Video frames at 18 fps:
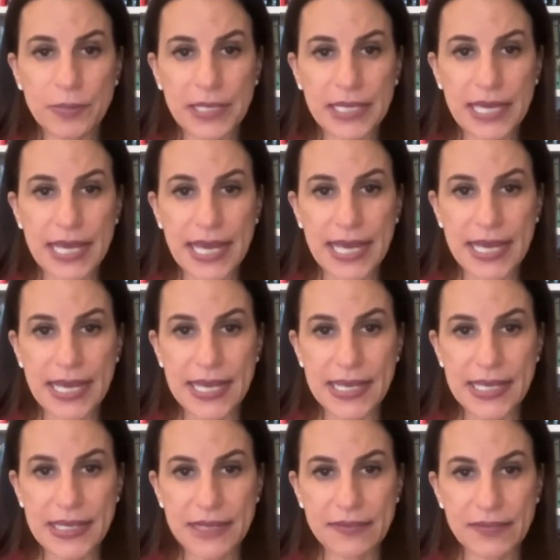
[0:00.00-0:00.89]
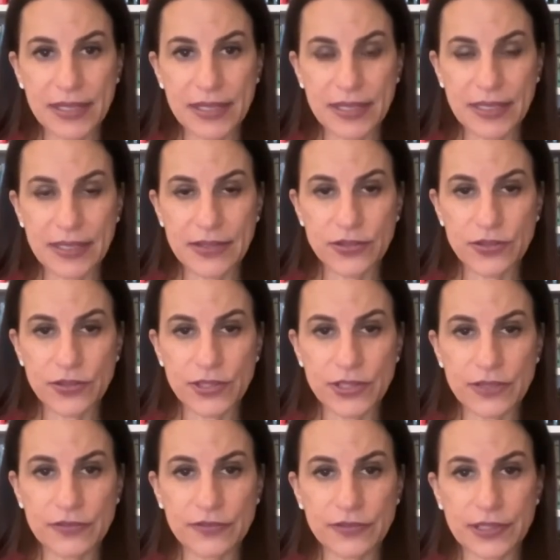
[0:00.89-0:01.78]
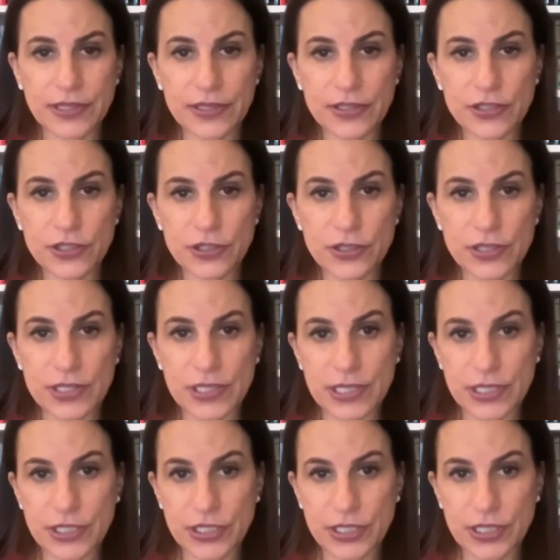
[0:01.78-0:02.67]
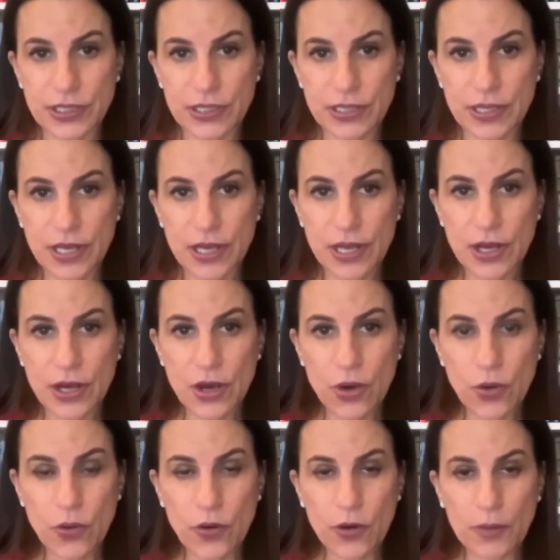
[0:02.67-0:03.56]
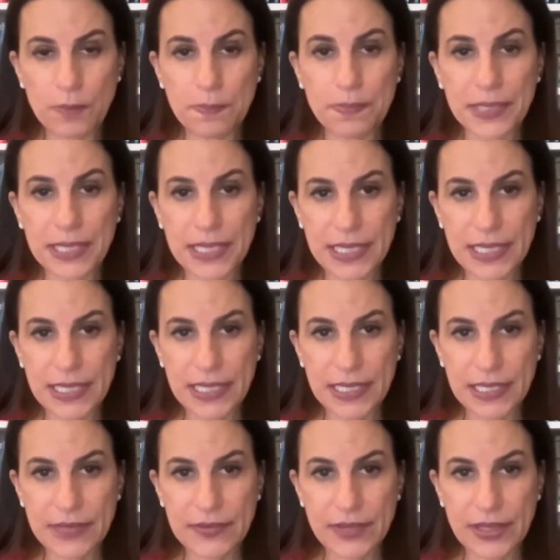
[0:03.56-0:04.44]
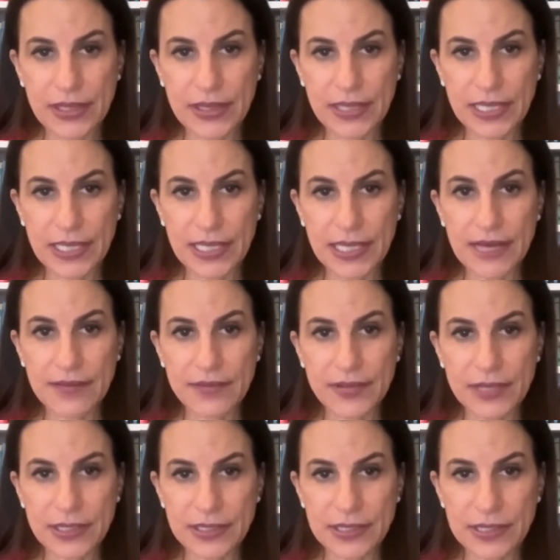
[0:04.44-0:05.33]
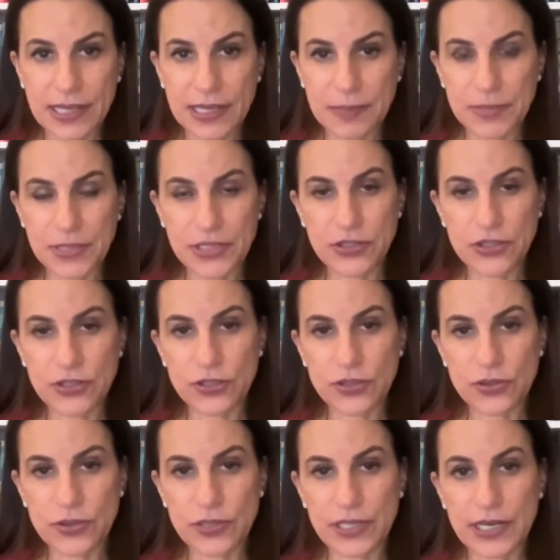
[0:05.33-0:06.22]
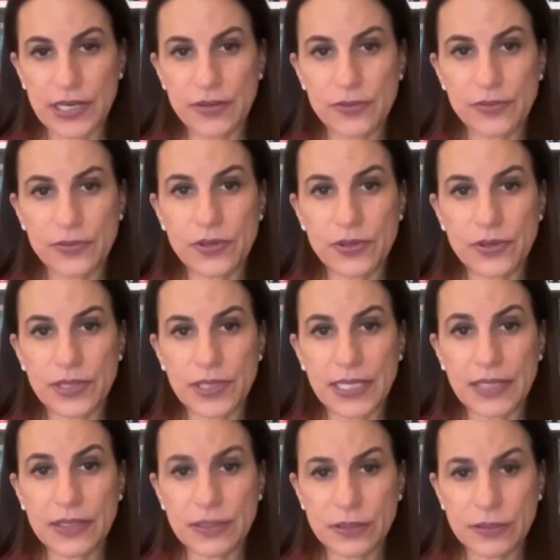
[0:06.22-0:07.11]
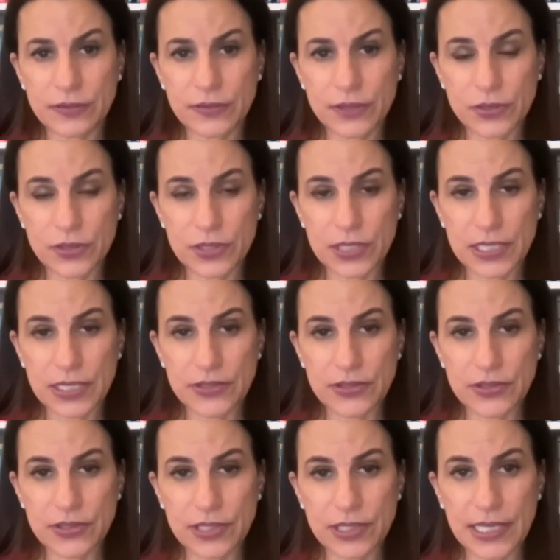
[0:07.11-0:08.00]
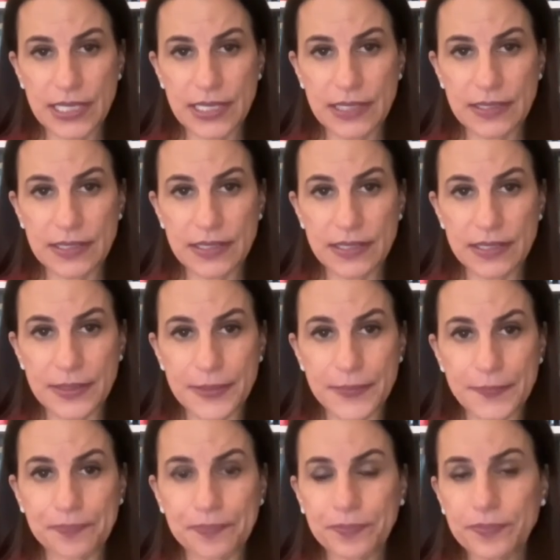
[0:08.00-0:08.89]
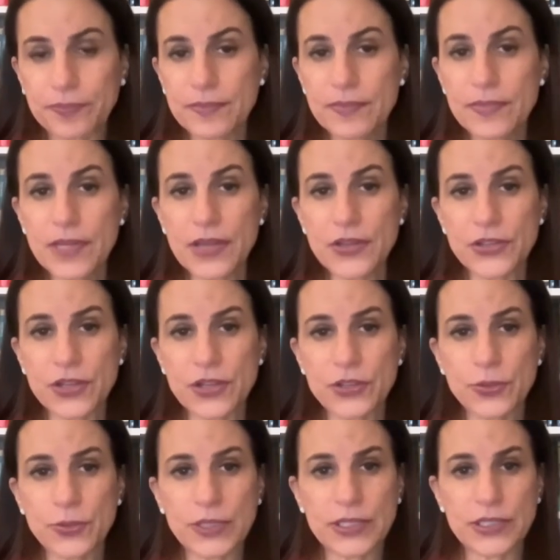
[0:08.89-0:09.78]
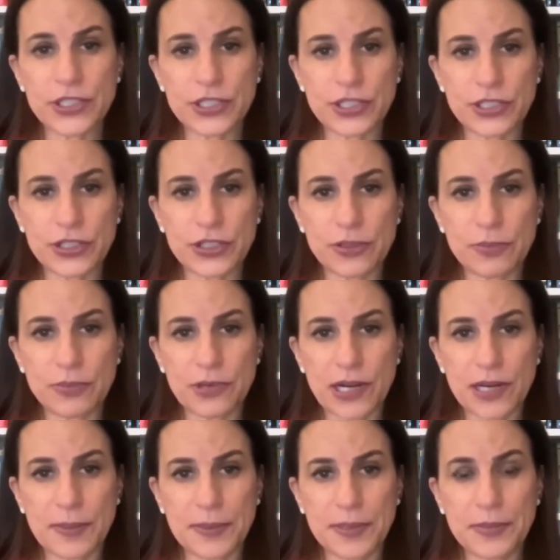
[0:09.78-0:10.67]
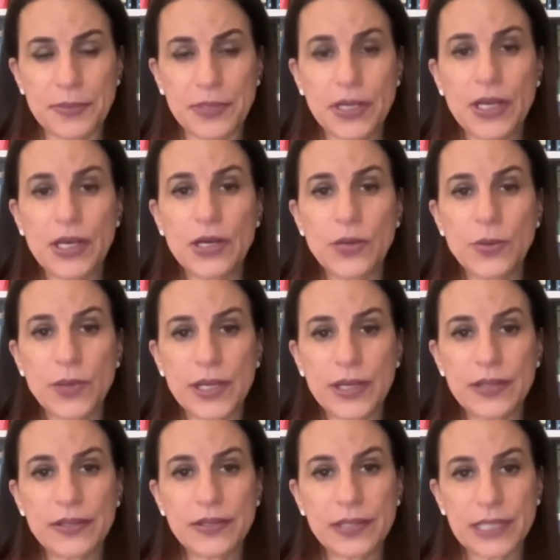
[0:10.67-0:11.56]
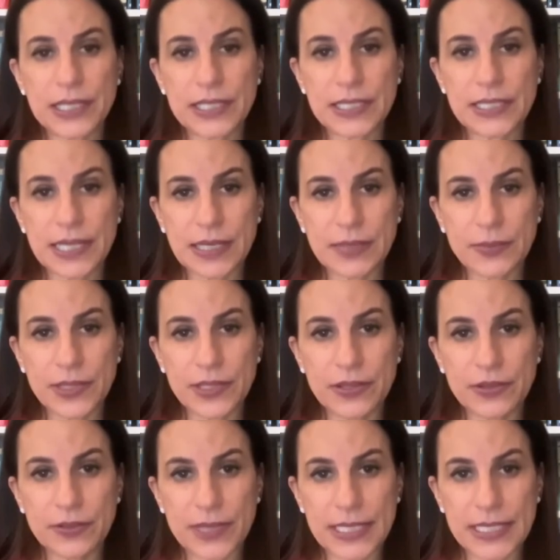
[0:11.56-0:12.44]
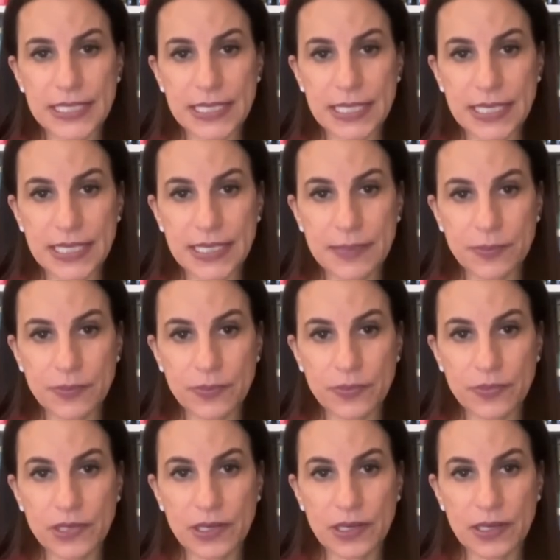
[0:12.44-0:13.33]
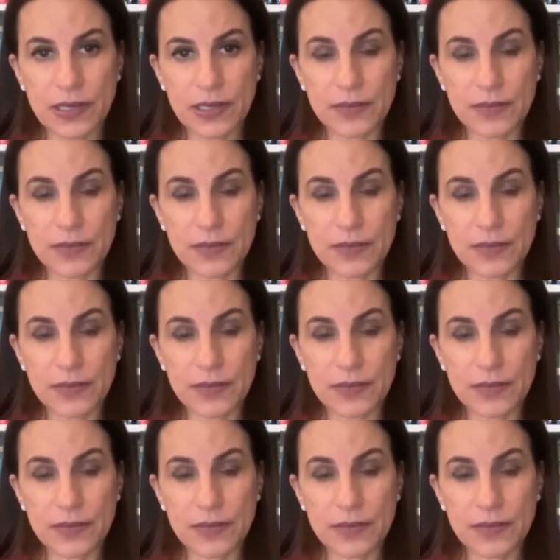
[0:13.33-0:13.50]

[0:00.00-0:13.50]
would be A, if they think he's going to flee the jurisdiction, or B, if they think evidence can be destroyed. I don't know that either of those things are the case here. There's also a logistical problem with arresting him